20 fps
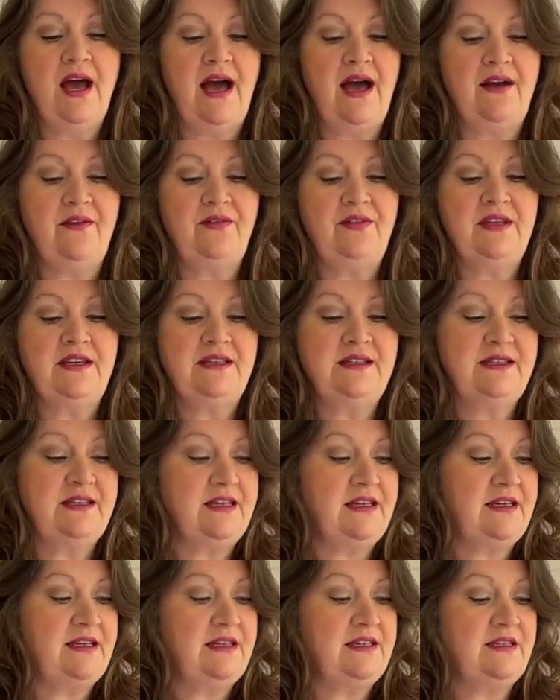and this
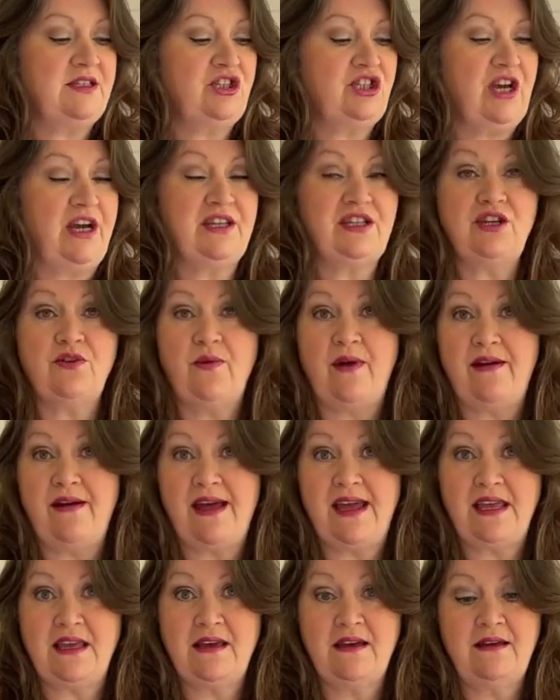is
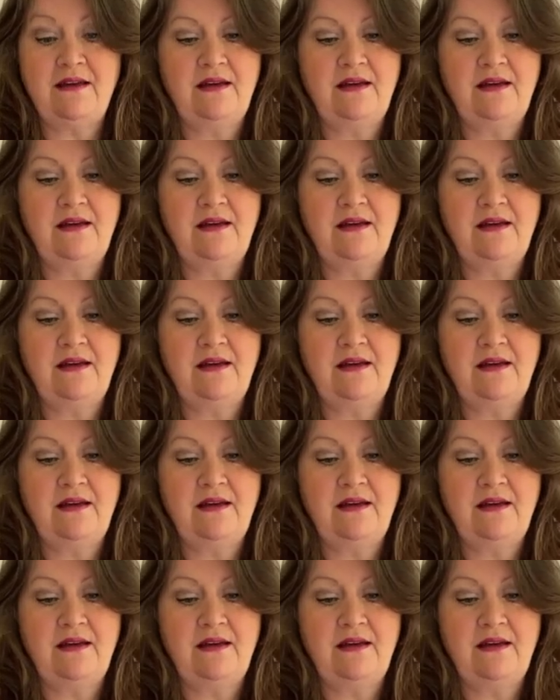January,